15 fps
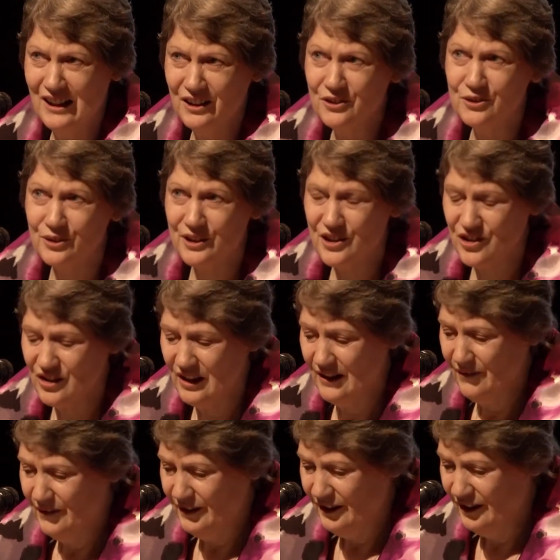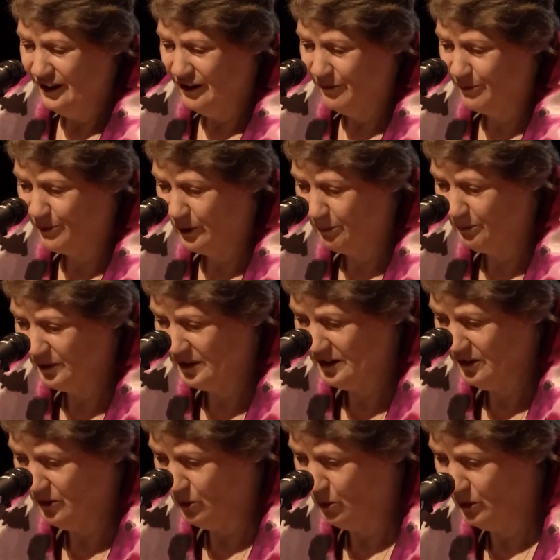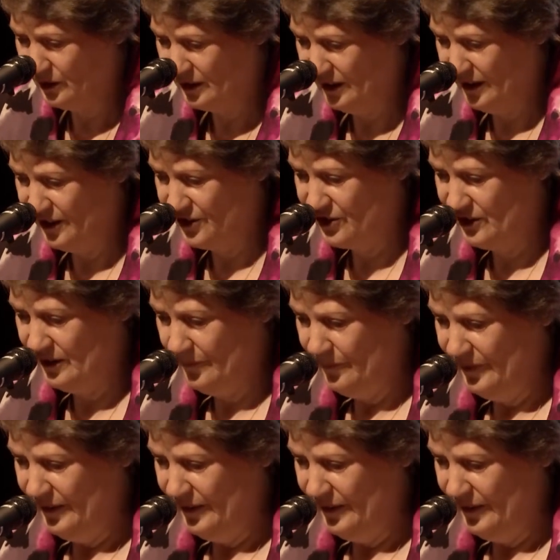countries if properly organised.